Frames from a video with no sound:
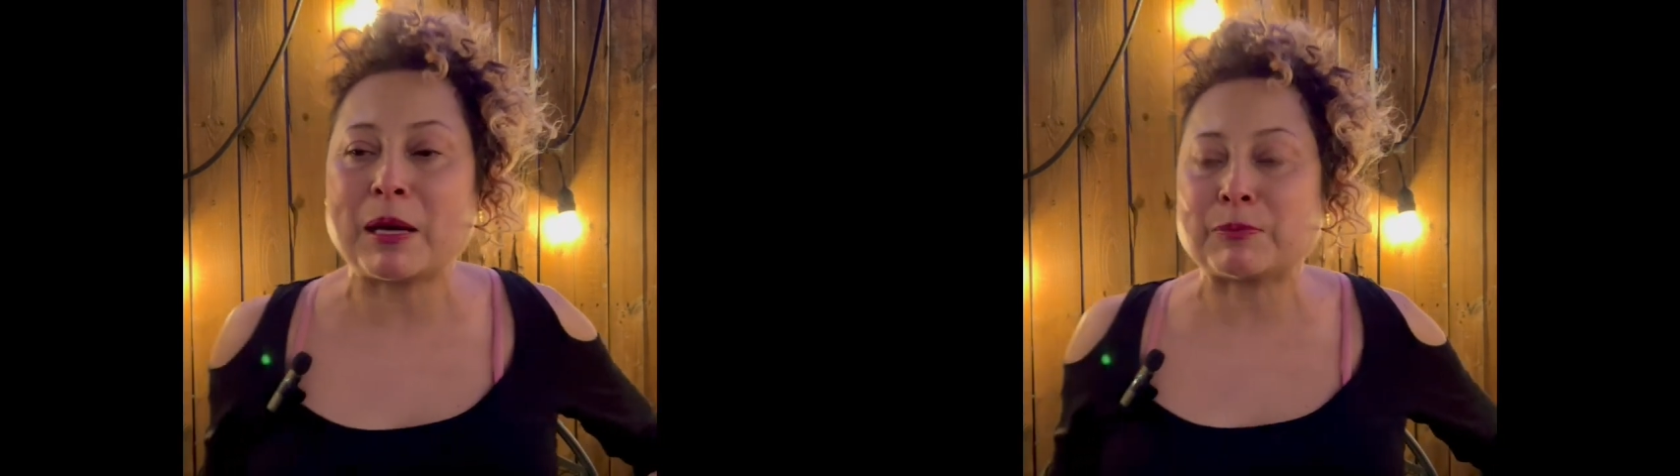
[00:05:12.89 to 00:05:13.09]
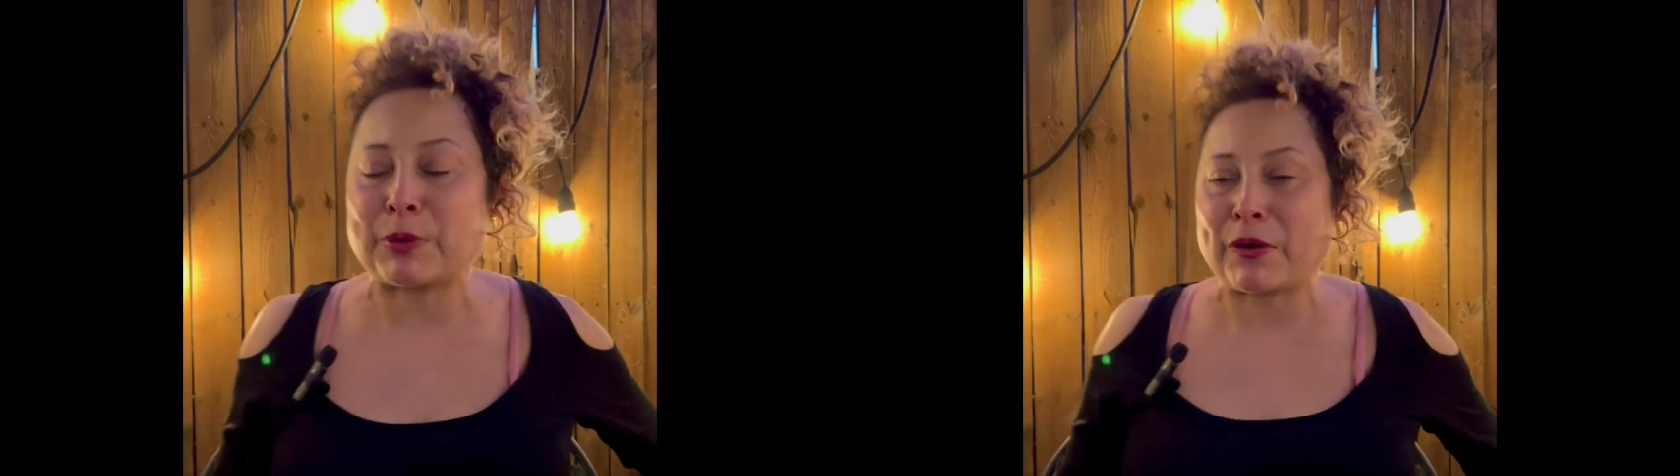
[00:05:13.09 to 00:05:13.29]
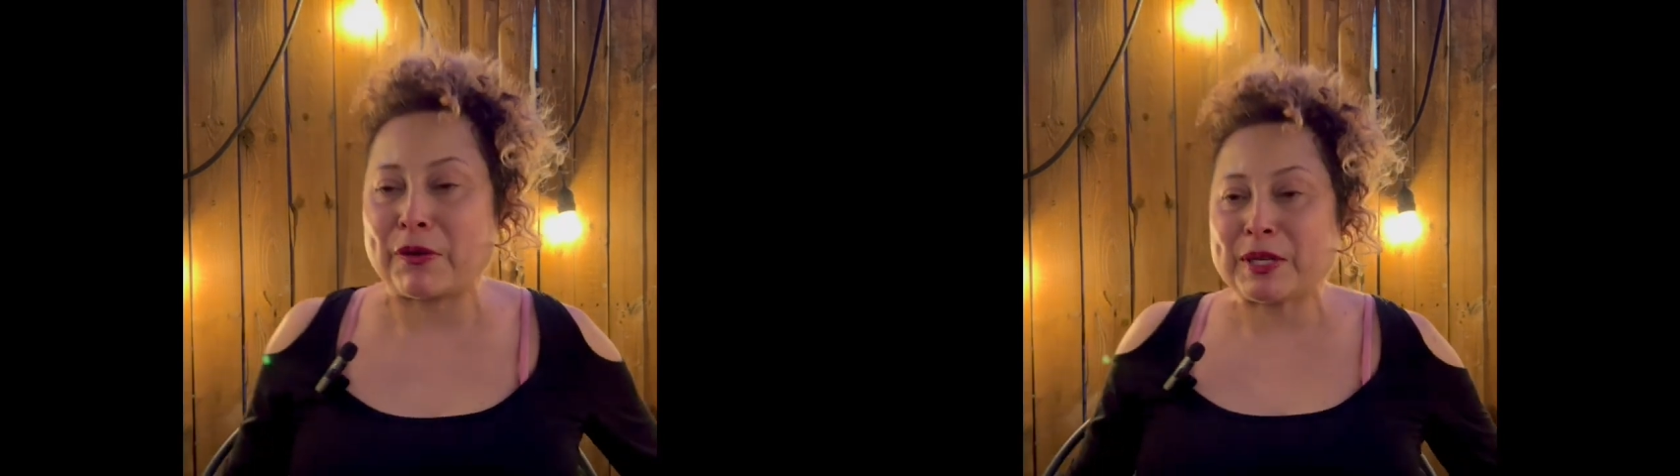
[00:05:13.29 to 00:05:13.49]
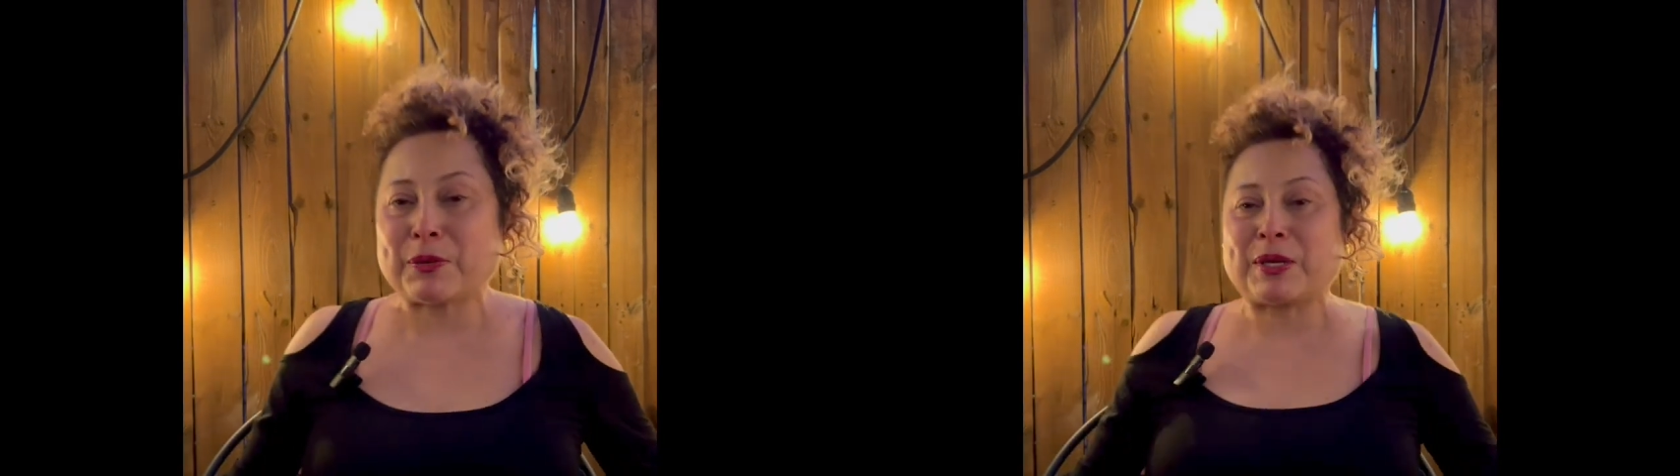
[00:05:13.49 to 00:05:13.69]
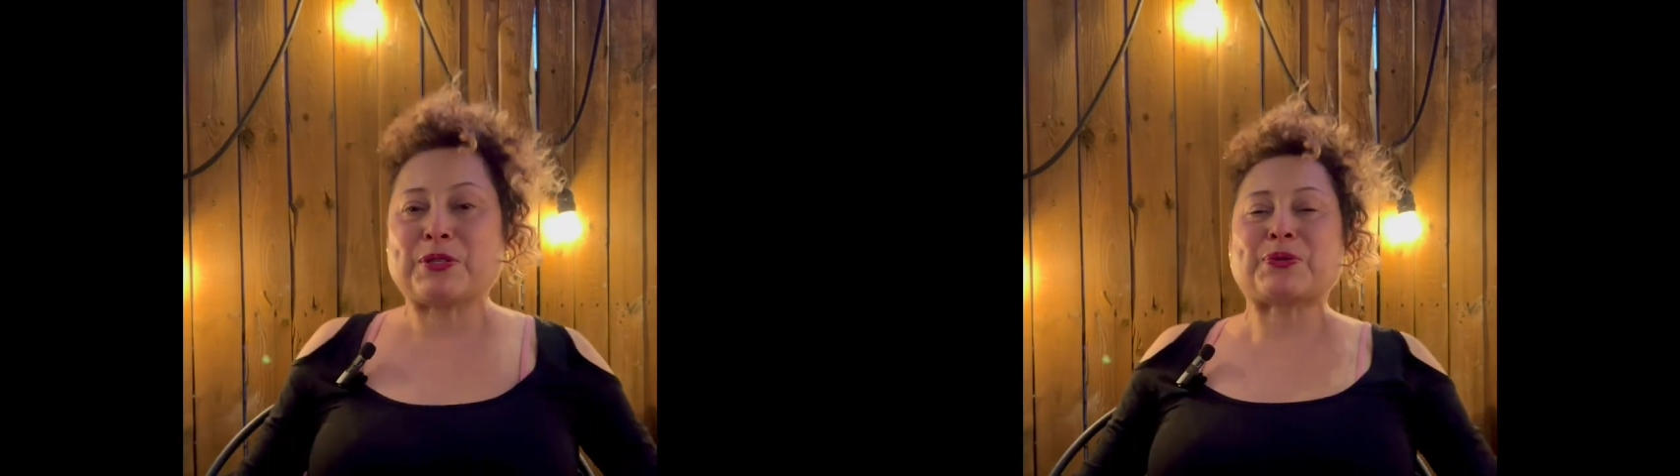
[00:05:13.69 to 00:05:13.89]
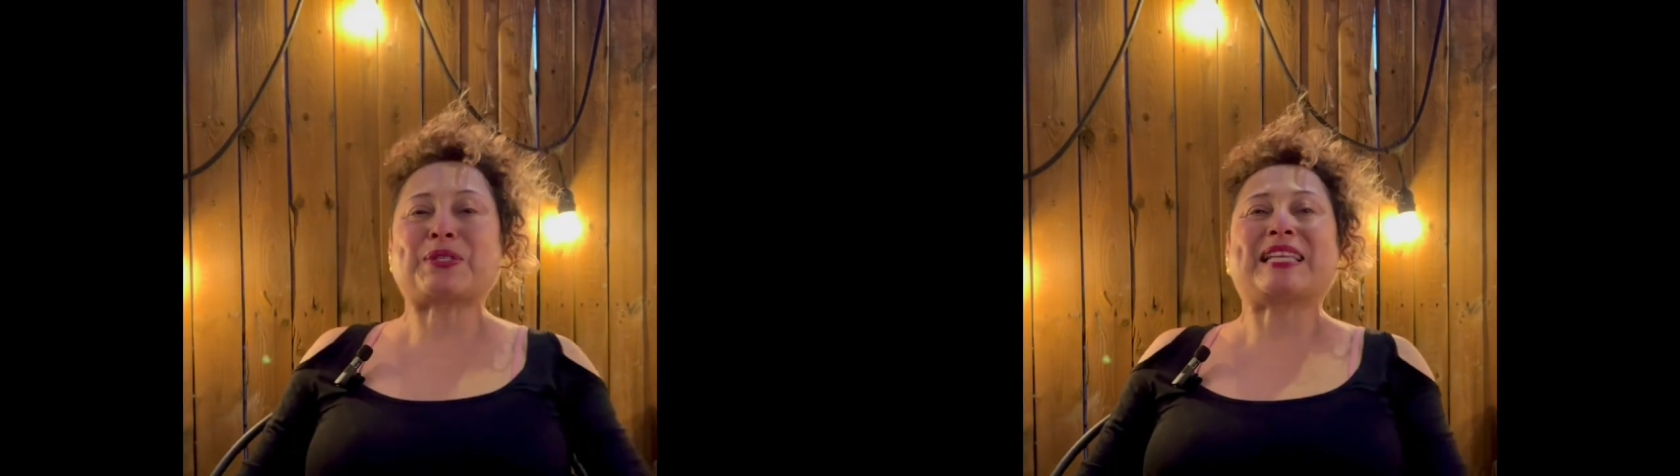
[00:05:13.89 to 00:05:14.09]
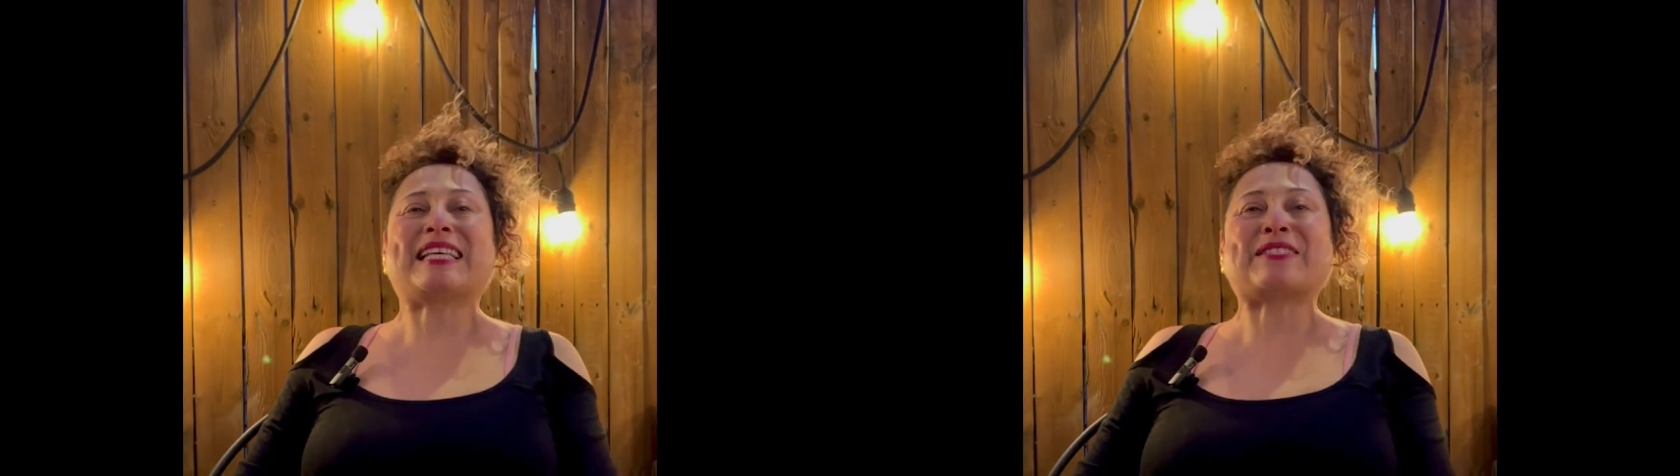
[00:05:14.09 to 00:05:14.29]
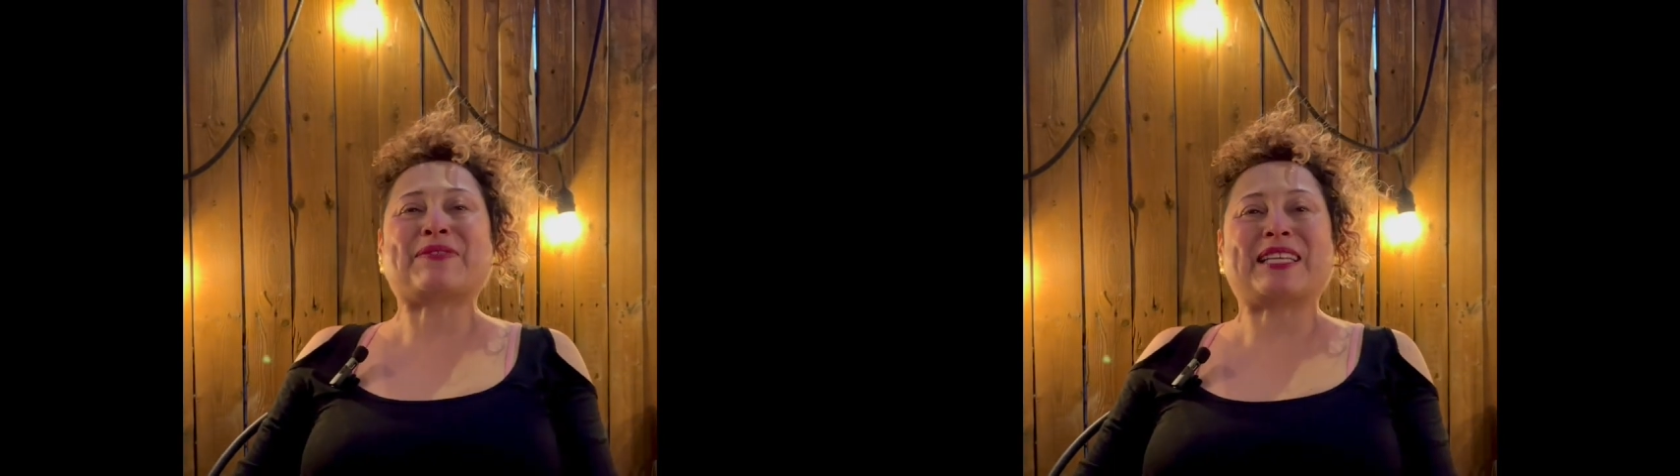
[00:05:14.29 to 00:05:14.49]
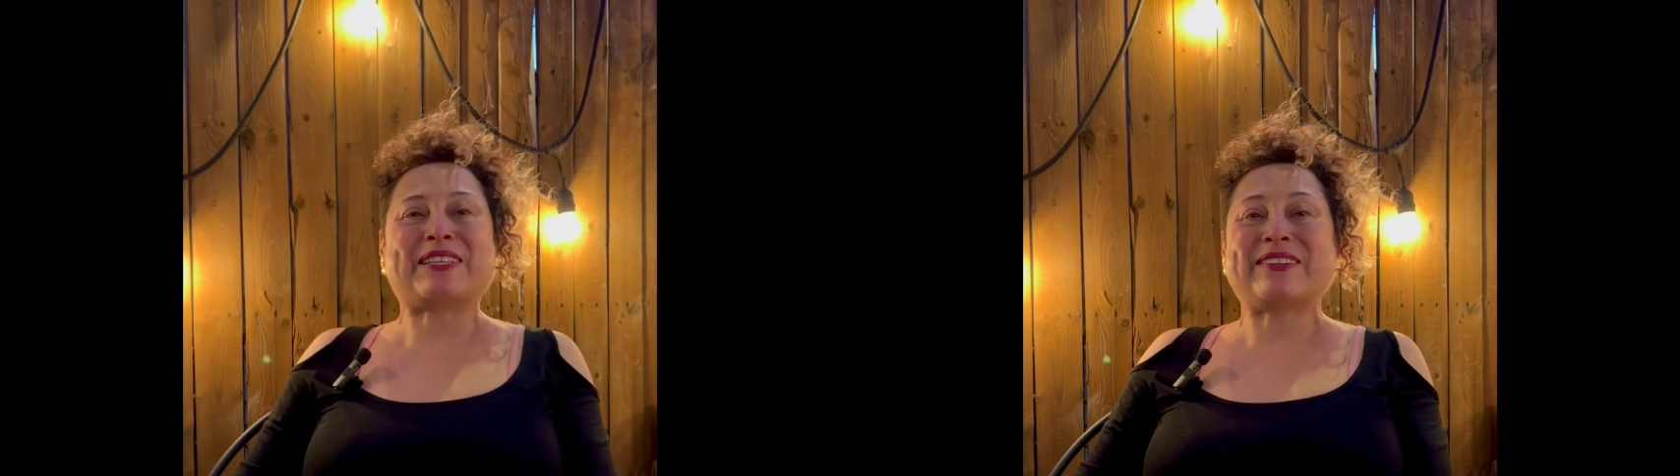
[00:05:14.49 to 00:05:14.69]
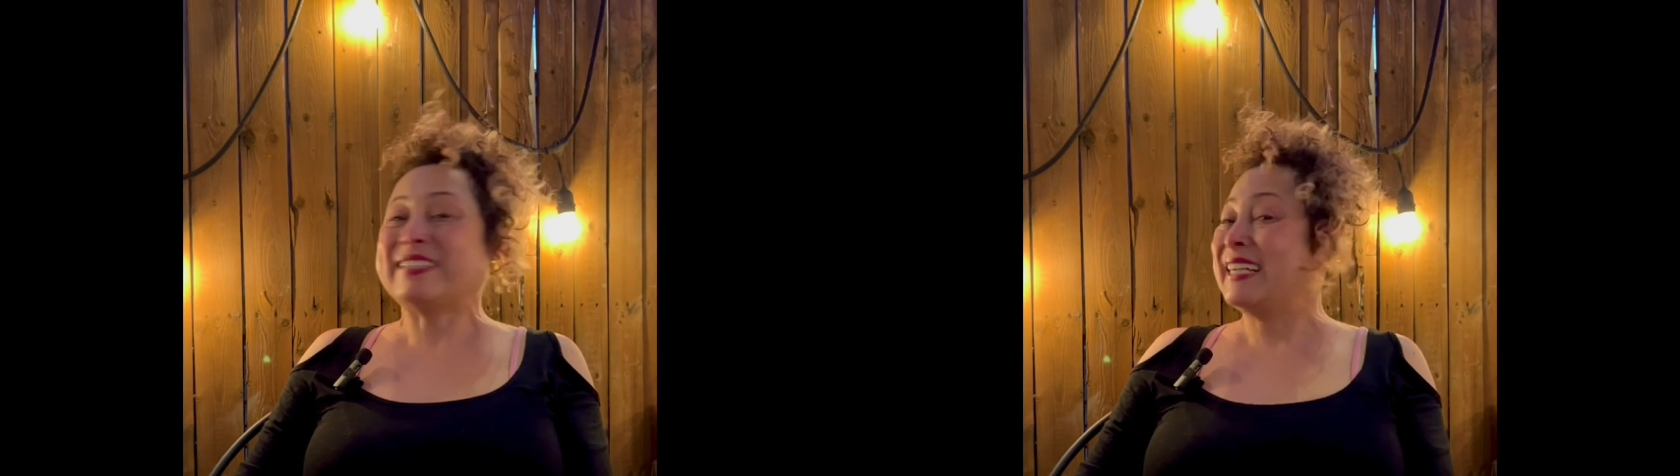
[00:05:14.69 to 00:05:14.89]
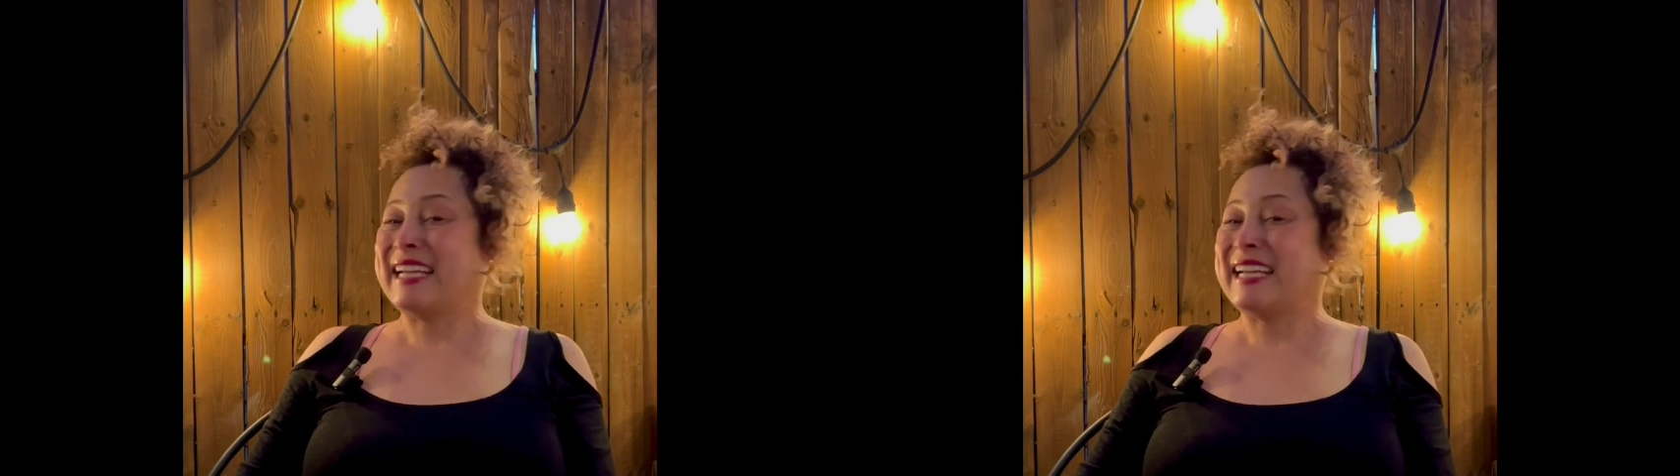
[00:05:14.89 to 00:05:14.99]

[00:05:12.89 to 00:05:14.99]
but probably when you see this video,